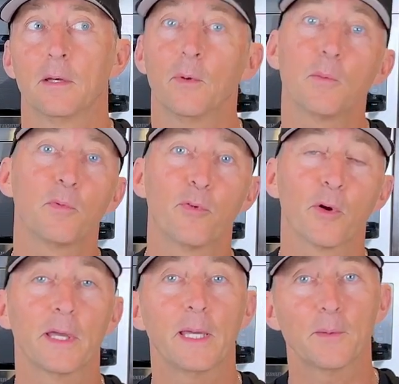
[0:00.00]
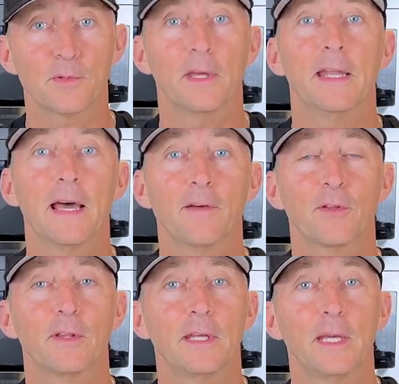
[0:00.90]
well, before games and
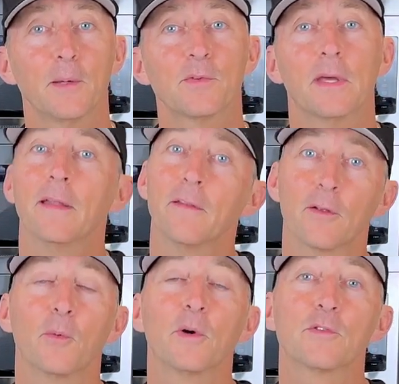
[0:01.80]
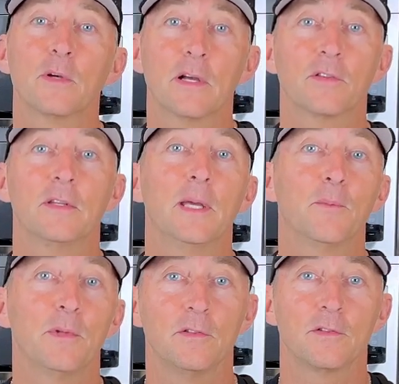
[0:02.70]
after the games, and they're the ones who actually named
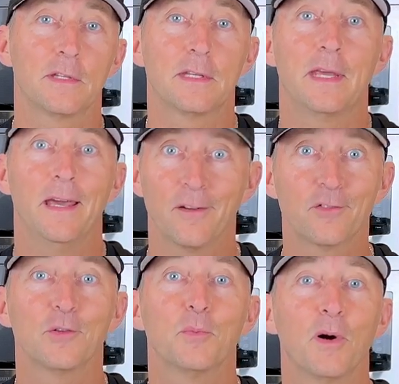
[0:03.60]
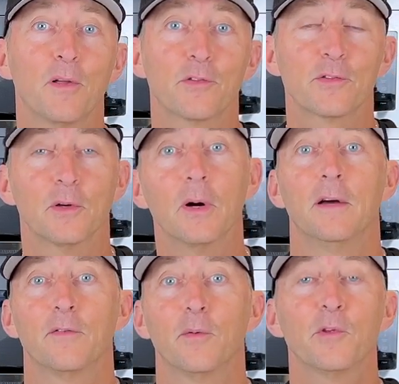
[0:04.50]
these Kennergy balls. So
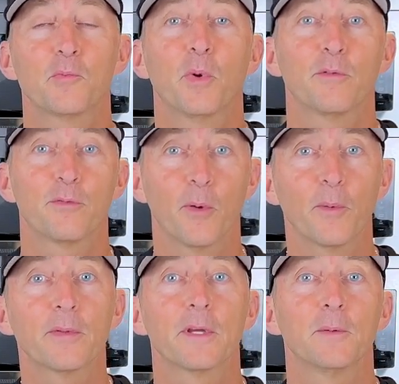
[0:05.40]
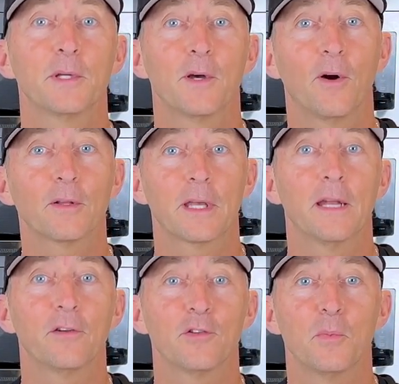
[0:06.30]
from this point forward, they're going to be called
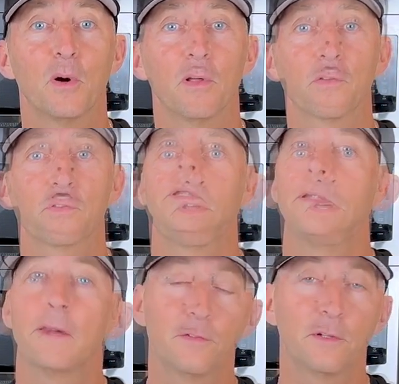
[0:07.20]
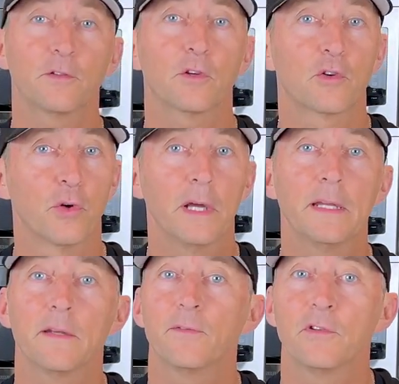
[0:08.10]
Kennergy balls. Now, these things are
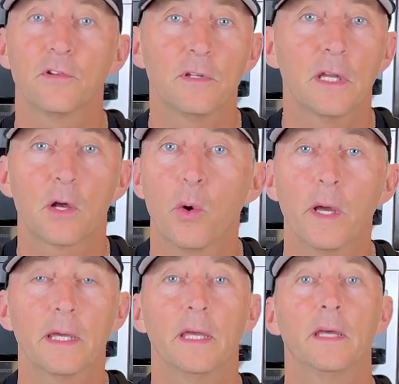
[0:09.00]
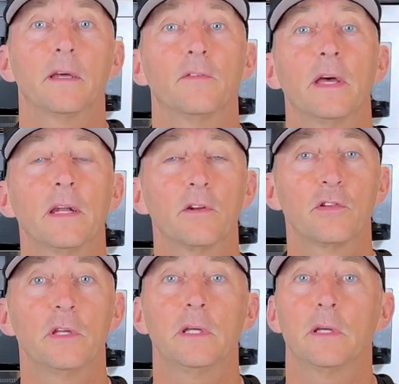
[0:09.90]
great if you just need a quick hit of
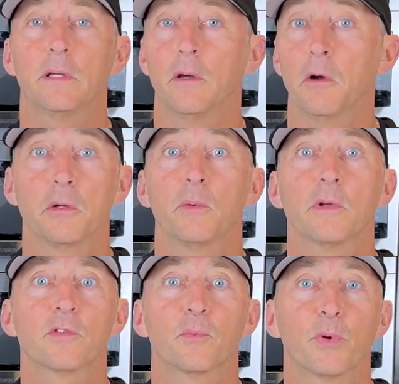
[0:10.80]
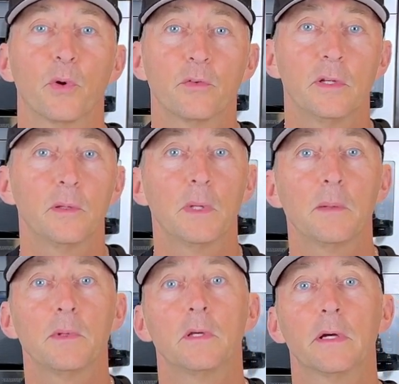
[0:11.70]
energy, or you want some protein.
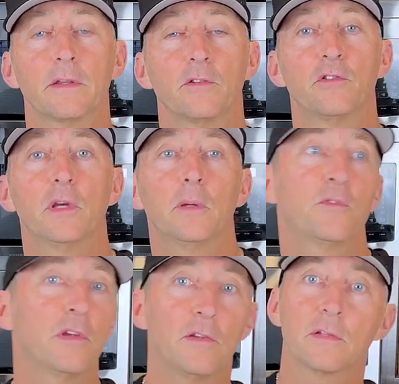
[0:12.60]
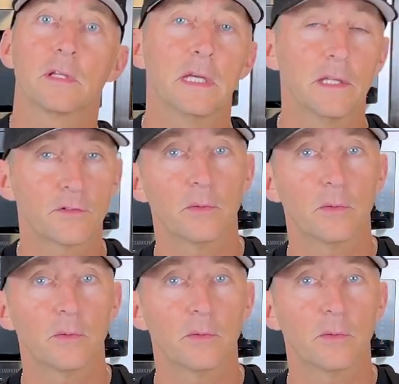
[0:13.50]
Maybe you're at the gym chasing the kids